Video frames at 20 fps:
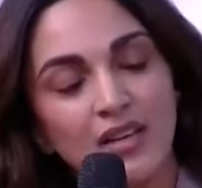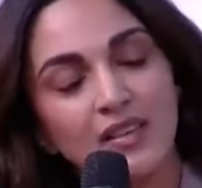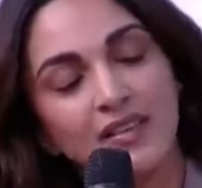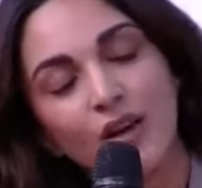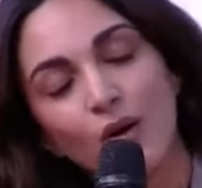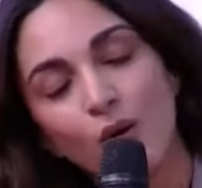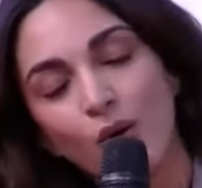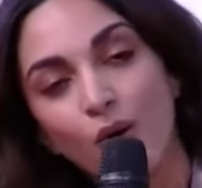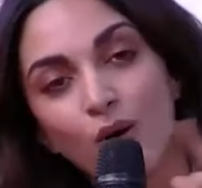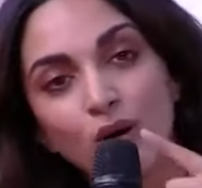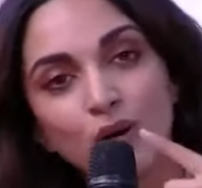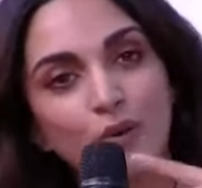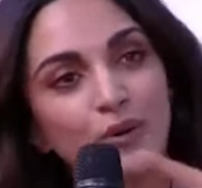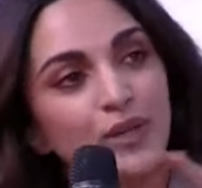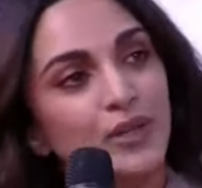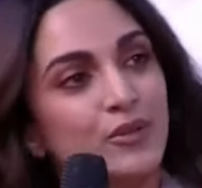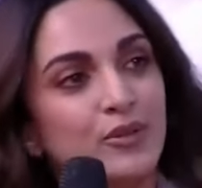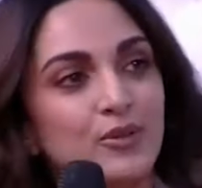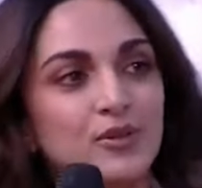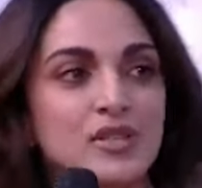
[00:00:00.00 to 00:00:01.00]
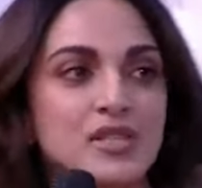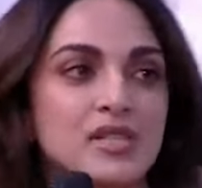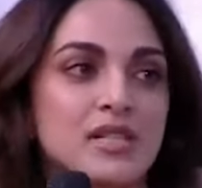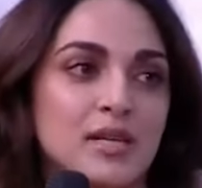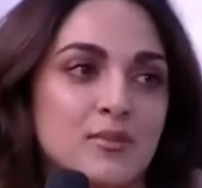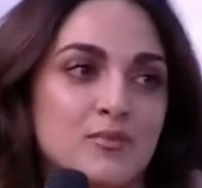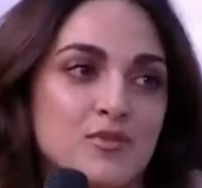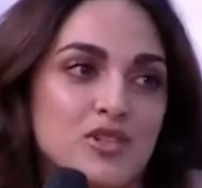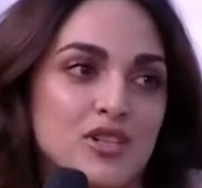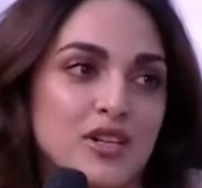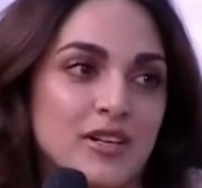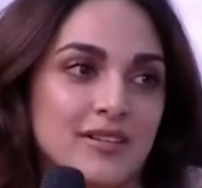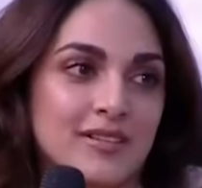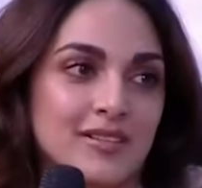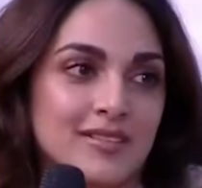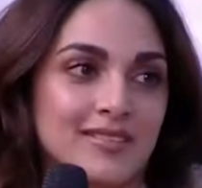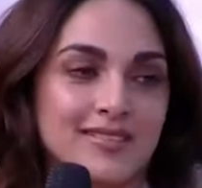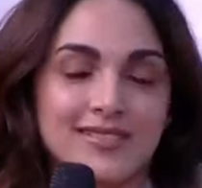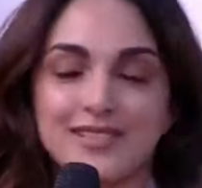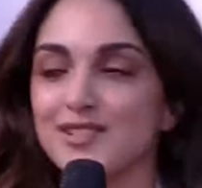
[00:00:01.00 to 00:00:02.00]
They're all going through the same shit.
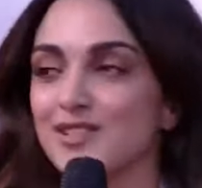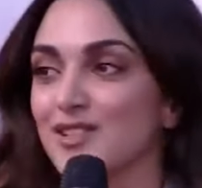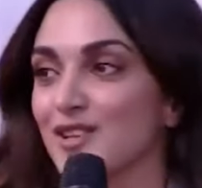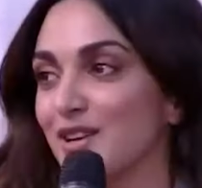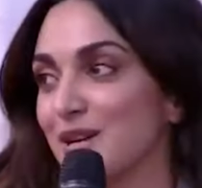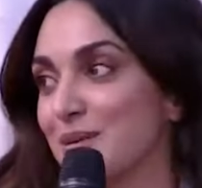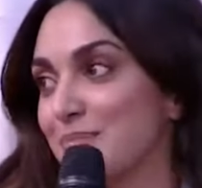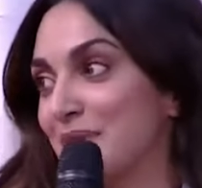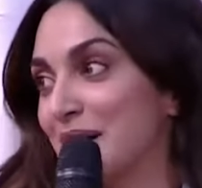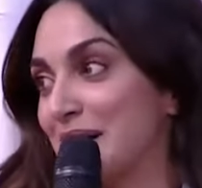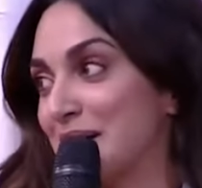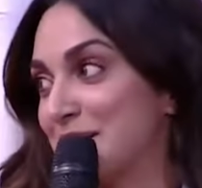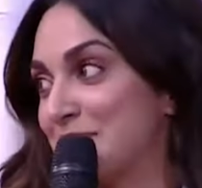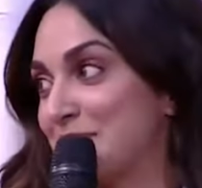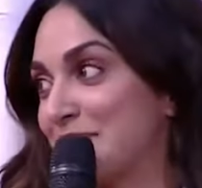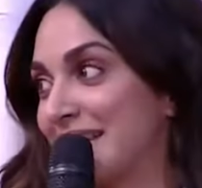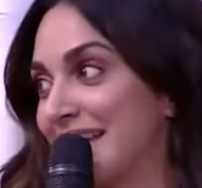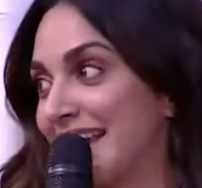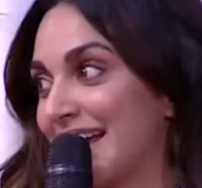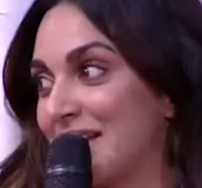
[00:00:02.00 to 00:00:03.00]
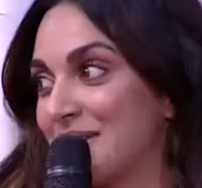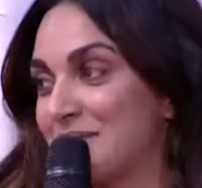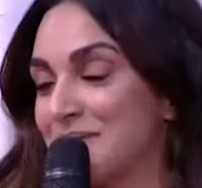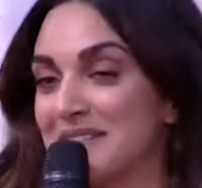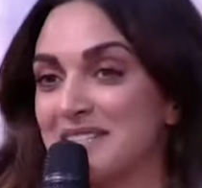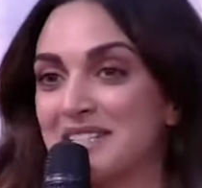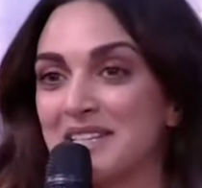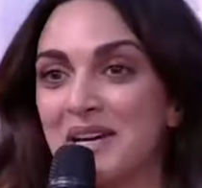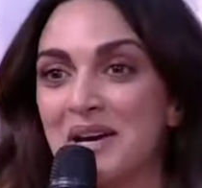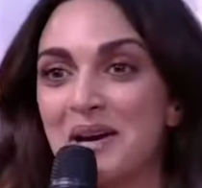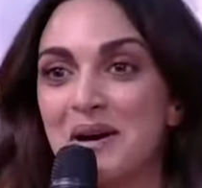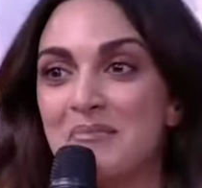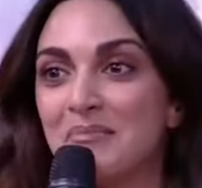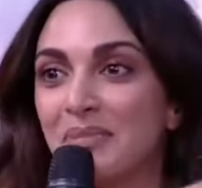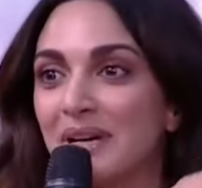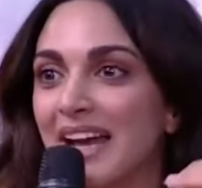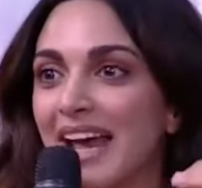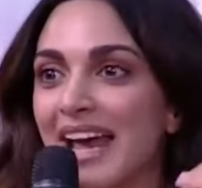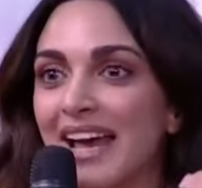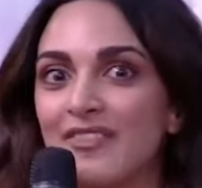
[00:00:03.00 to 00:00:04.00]
Really? Sorry, pardon my language. Really?
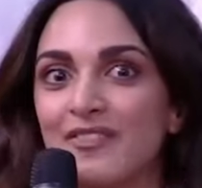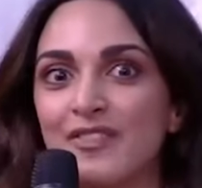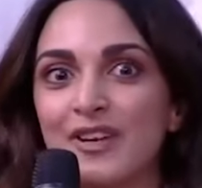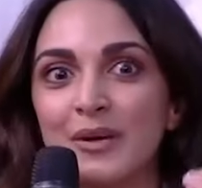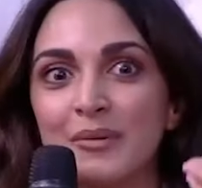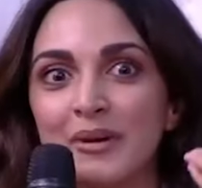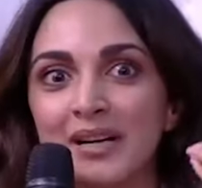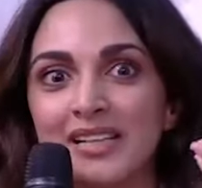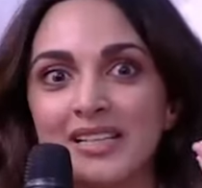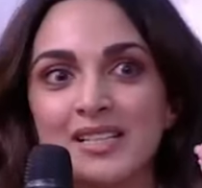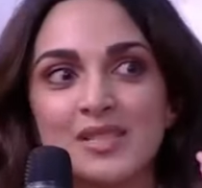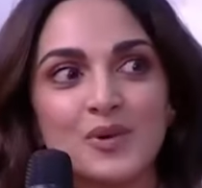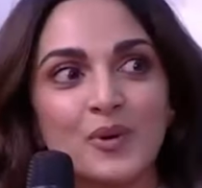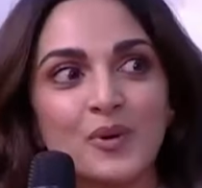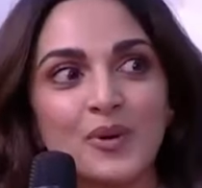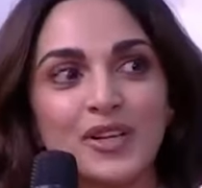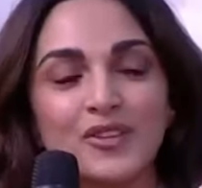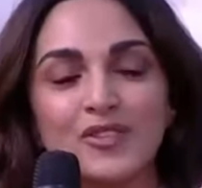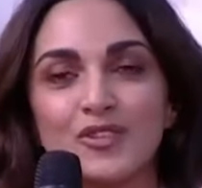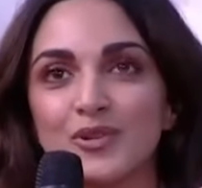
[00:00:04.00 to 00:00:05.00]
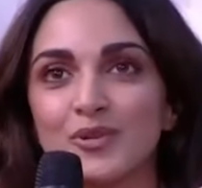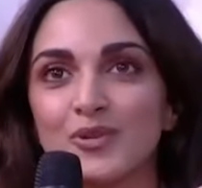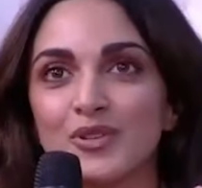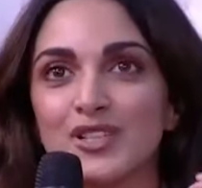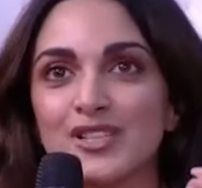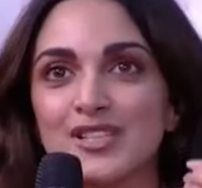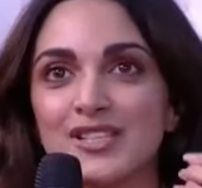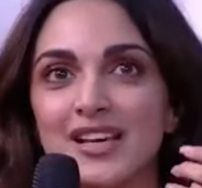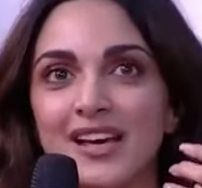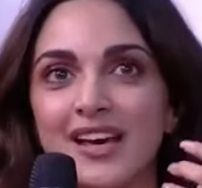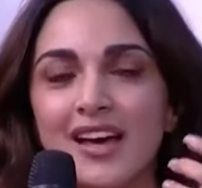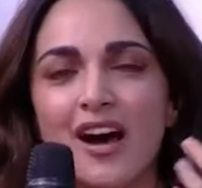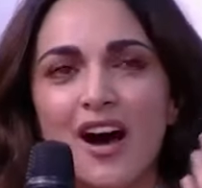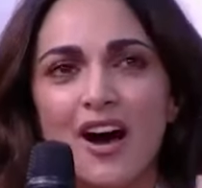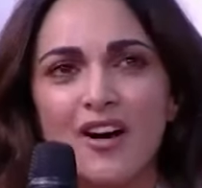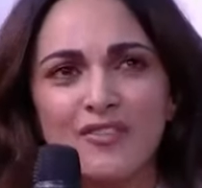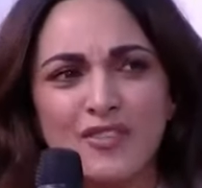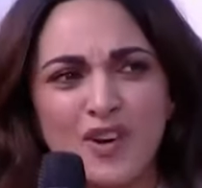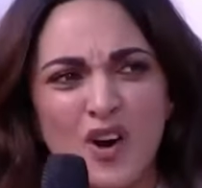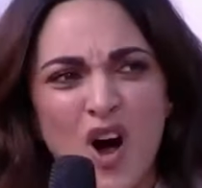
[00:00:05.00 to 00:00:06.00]
But everyone is going through this. Of
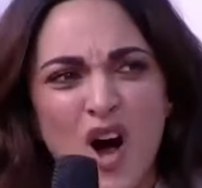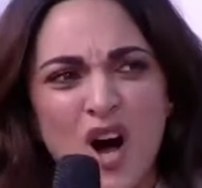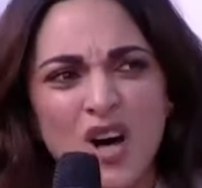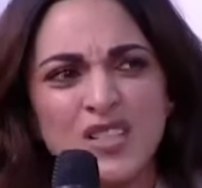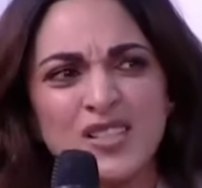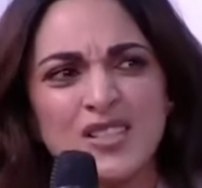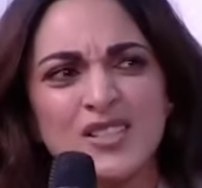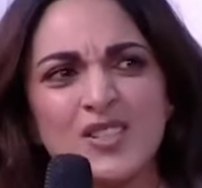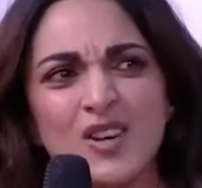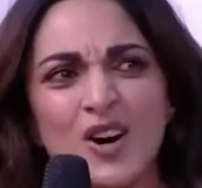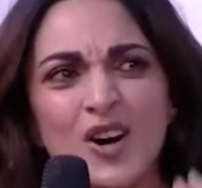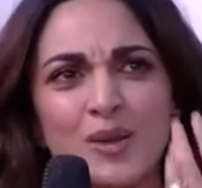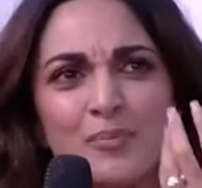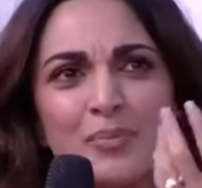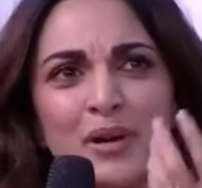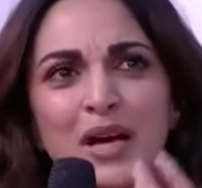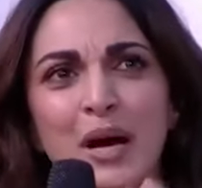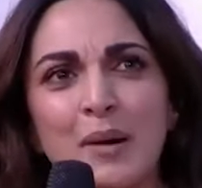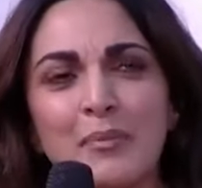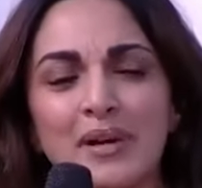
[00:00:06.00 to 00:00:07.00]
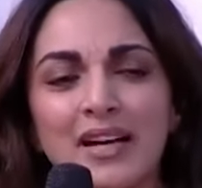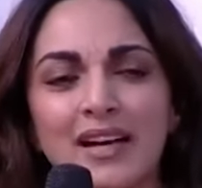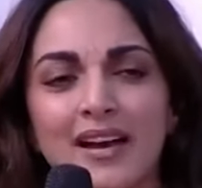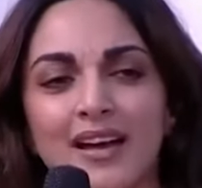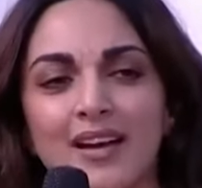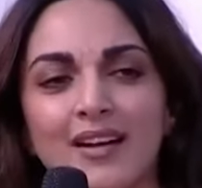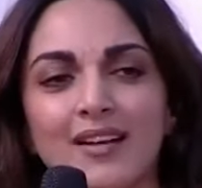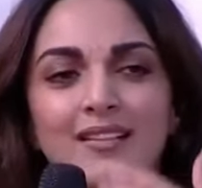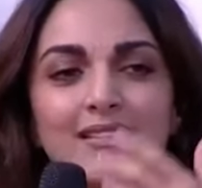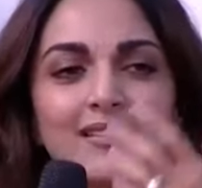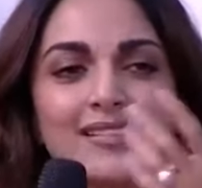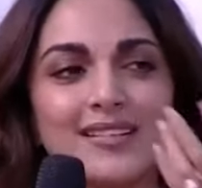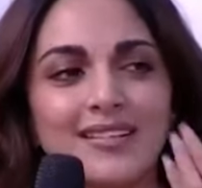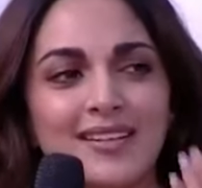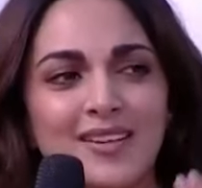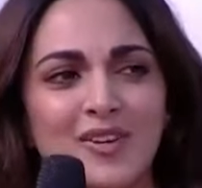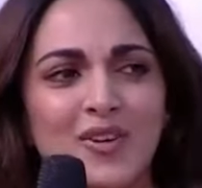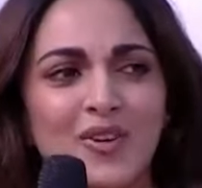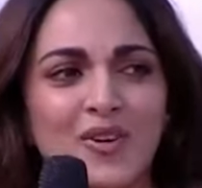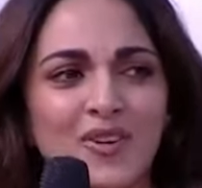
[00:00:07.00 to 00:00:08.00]
course, it's all becoming like,
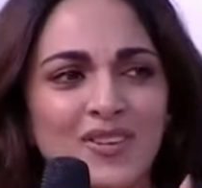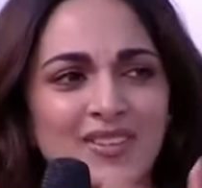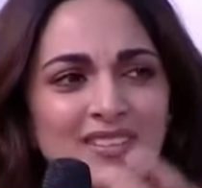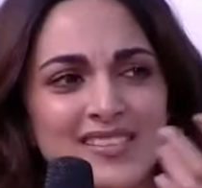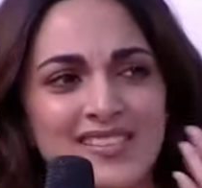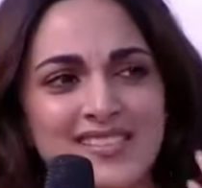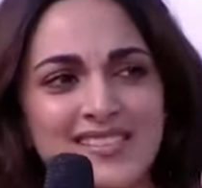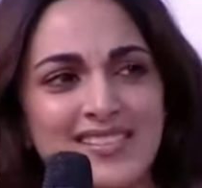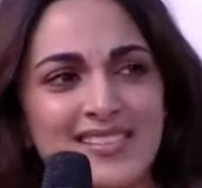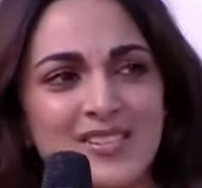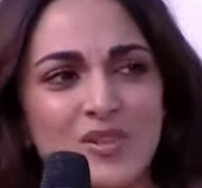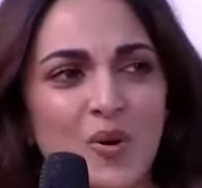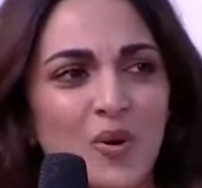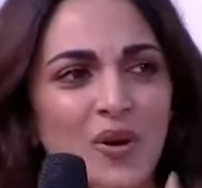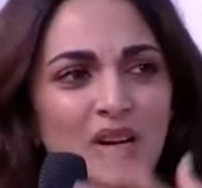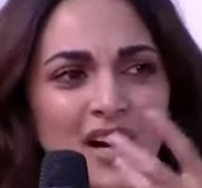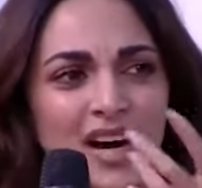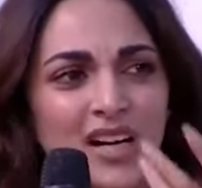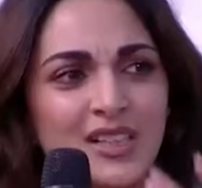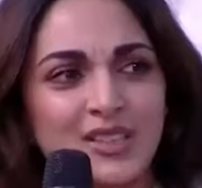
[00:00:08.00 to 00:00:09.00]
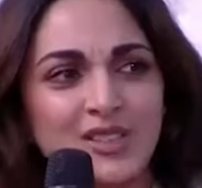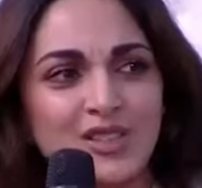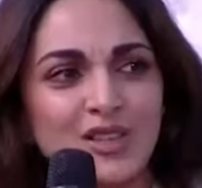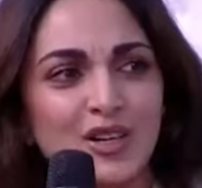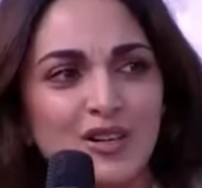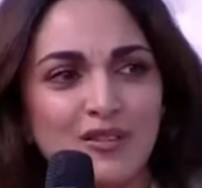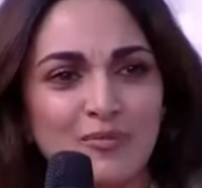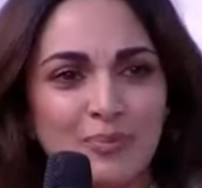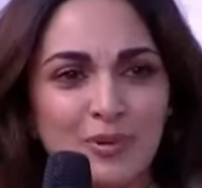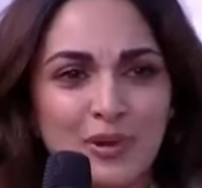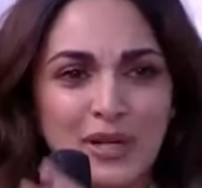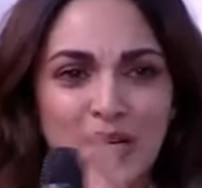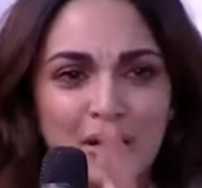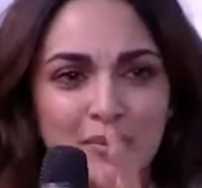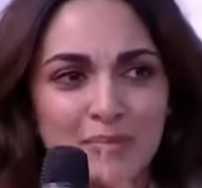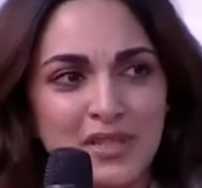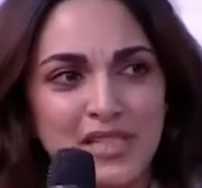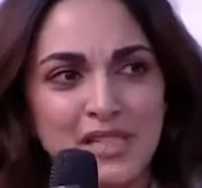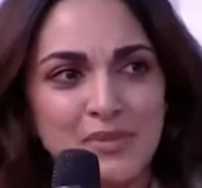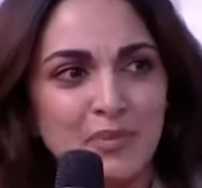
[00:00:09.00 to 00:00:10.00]
you know, this whole culture of putting
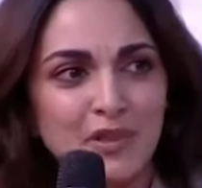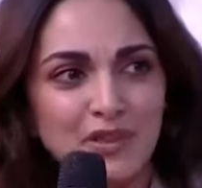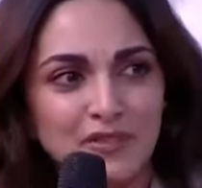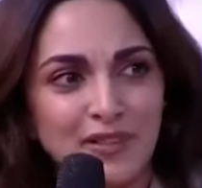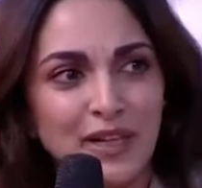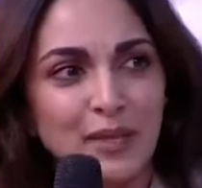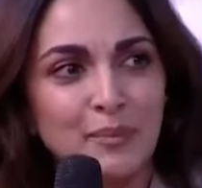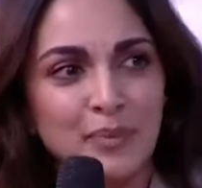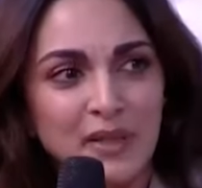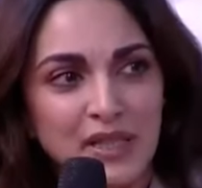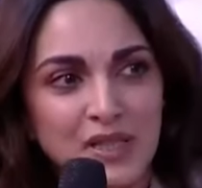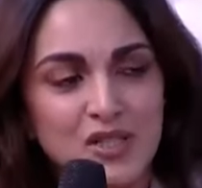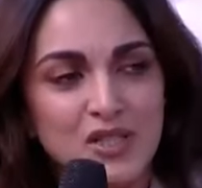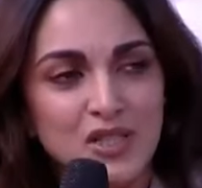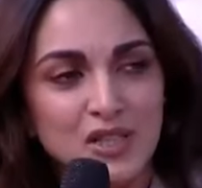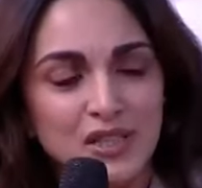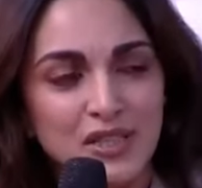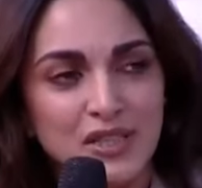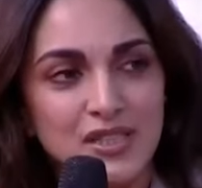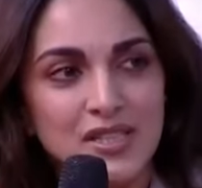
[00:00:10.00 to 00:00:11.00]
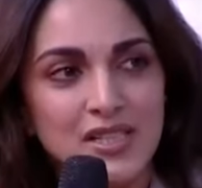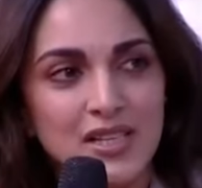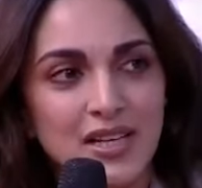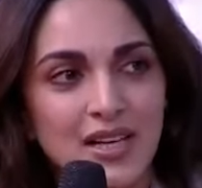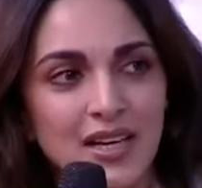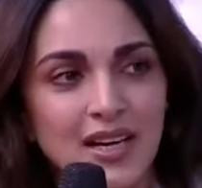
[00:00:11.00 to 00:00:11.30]
up these perfect pictures,